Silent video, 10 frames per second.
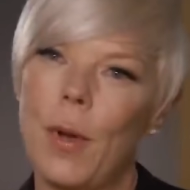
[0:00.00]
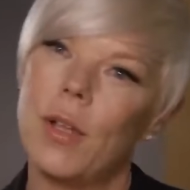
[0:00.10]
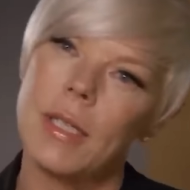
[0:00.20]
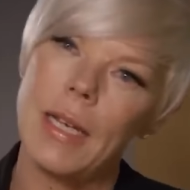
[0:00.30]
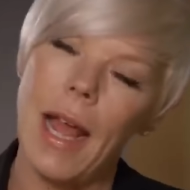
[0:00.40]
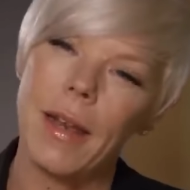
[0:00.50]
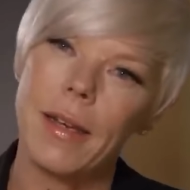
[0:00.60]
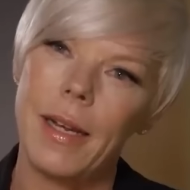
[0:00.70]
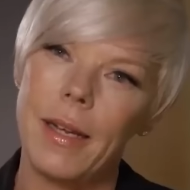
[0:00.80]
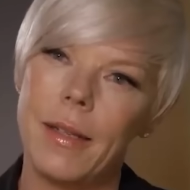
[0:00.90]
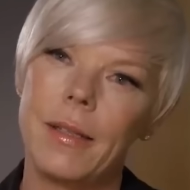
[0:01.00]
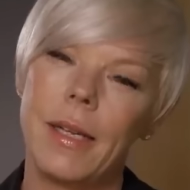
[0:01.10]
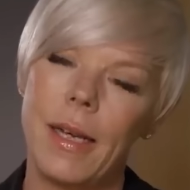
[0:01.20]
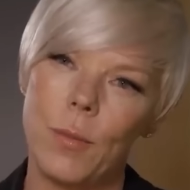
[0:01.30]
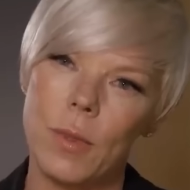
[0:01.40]
personality,
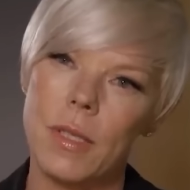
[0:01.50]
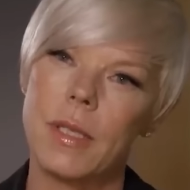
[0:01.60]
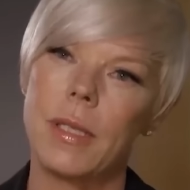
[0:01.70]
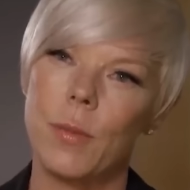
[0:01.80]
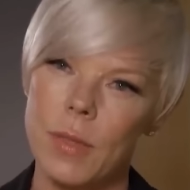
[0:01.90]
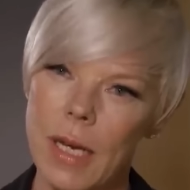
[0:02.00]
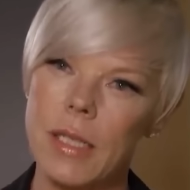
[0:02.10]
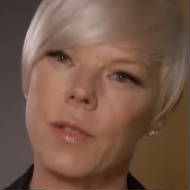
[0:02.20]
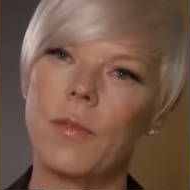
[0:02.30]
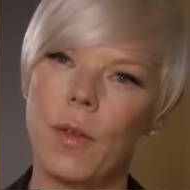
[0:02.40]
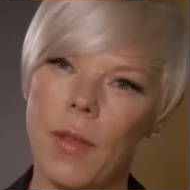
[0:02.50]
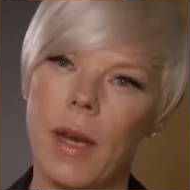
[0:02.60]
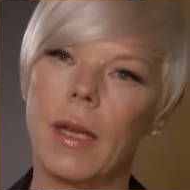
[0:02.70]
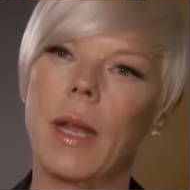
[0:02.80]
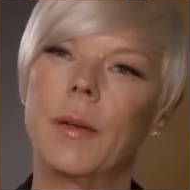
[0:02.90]
and it was nice to feel
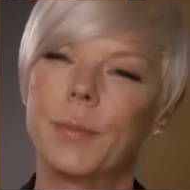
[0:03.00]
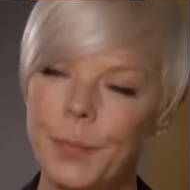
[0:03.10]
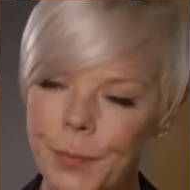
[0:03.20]
that again.